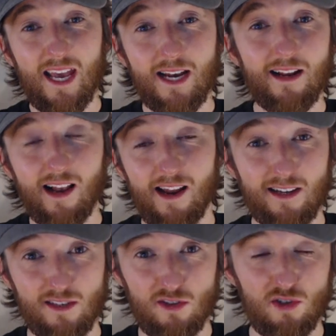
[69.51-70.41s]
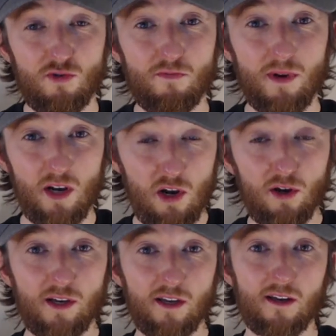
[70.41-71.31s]
in-class Zoom
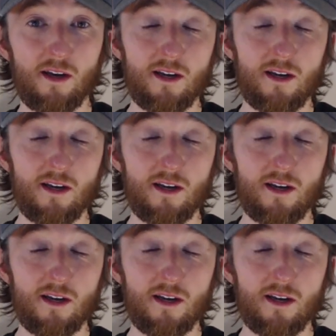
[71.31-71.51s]
look,